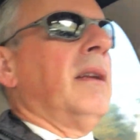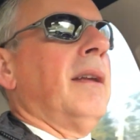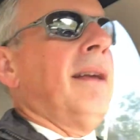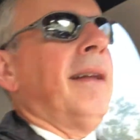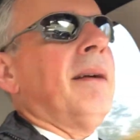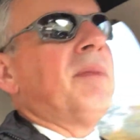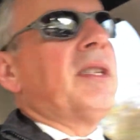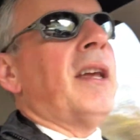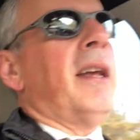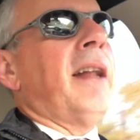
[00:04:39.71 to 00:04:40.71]
and I'm
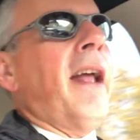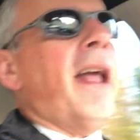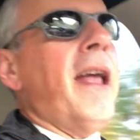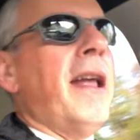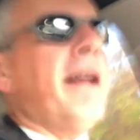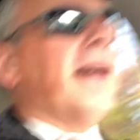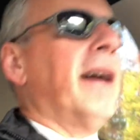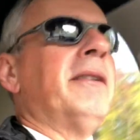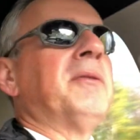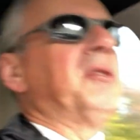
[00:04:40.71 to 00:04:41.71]
saying, hey,
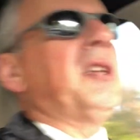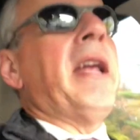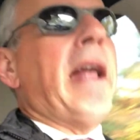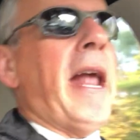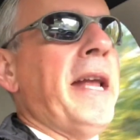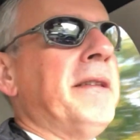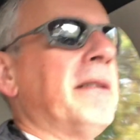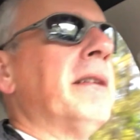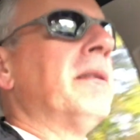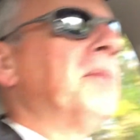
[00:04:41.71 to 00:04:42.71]
I don't say hey
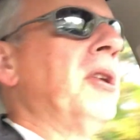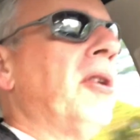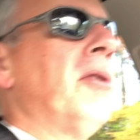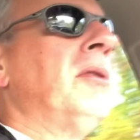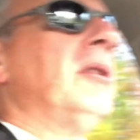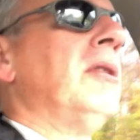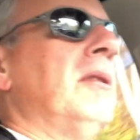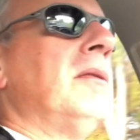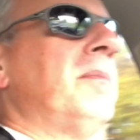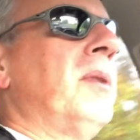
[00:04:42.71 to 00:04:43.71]
to them,
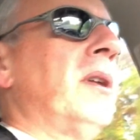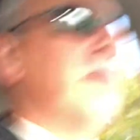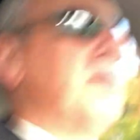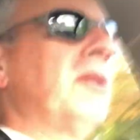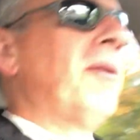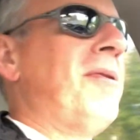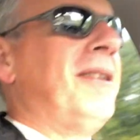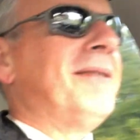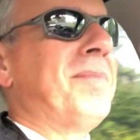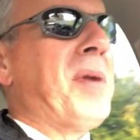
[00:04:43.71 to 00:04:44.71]
but I'm just
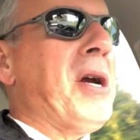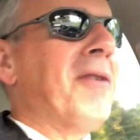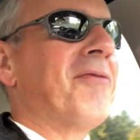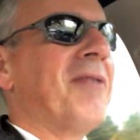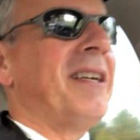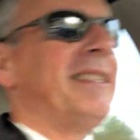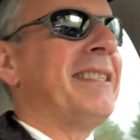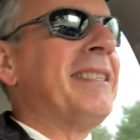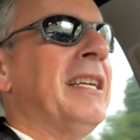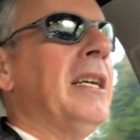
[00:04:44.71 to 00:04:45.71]
paraphrasing.